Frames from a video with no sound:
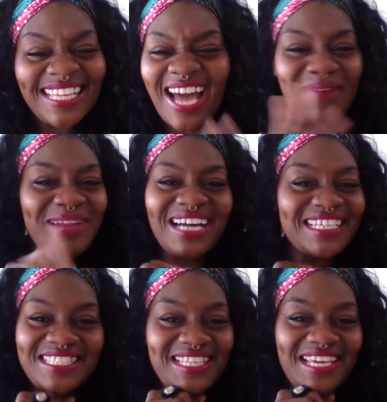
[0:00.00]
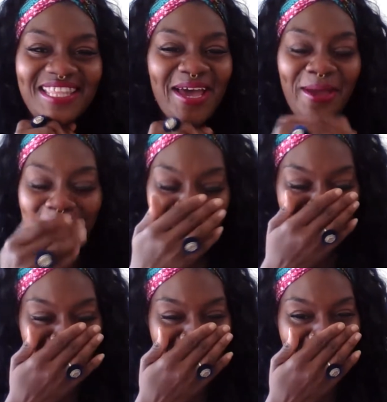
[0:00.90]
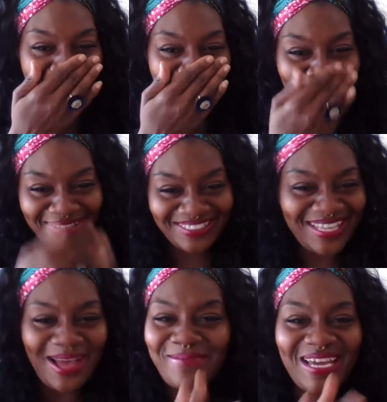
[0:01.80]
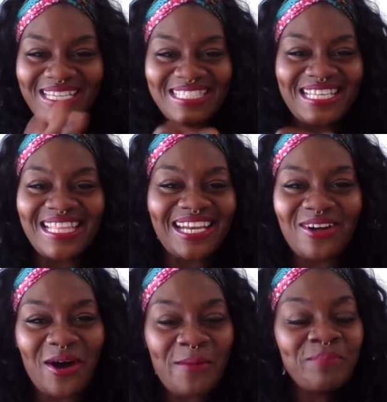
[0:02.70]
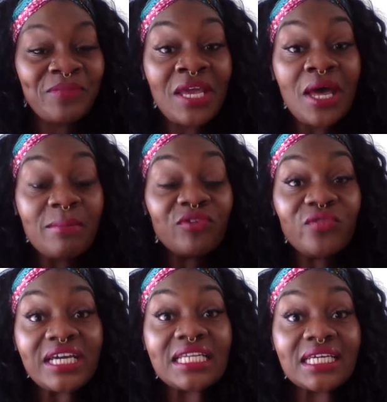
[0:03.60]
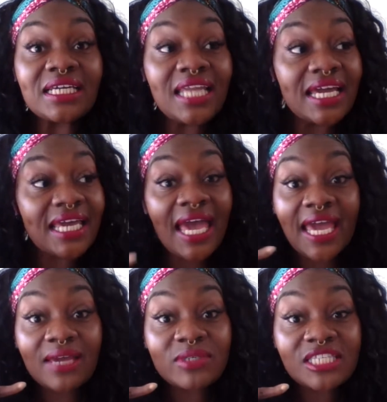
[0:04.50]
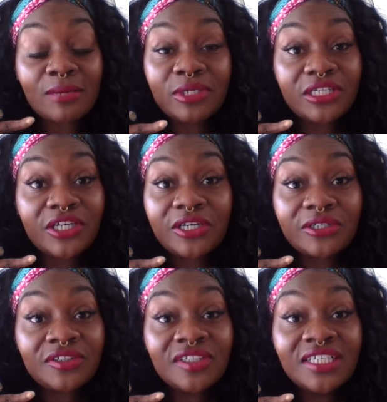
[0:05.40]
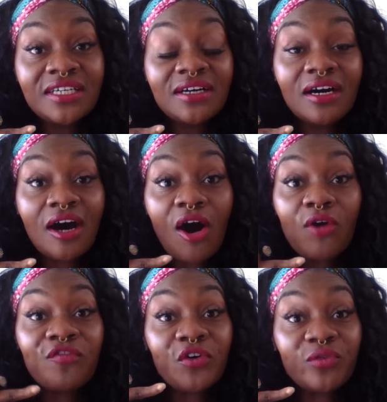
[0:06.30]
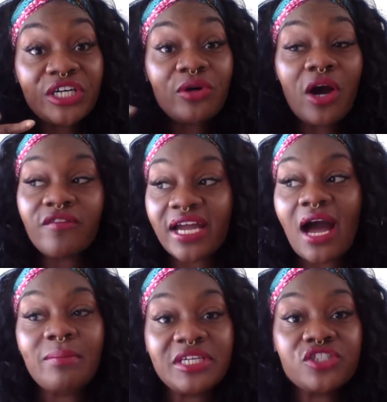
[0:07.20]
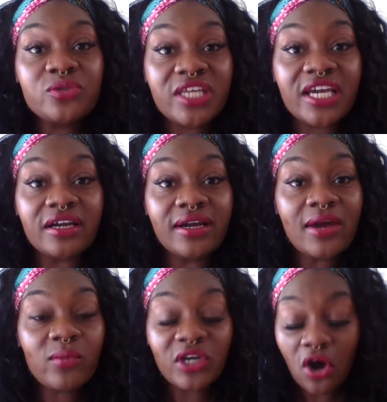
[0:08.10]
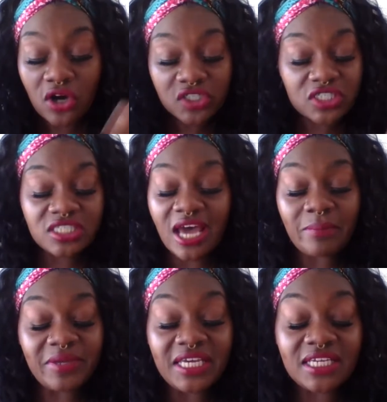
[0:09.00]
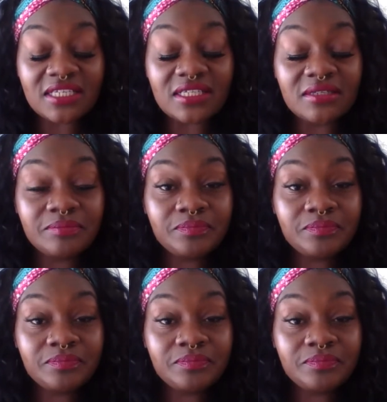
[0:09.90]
I'm not going to say that. I'm not going to say that at all. But really, like, hey, what's up, girl? Oh, for real? All right, I'll meet you there. And we all just tap in.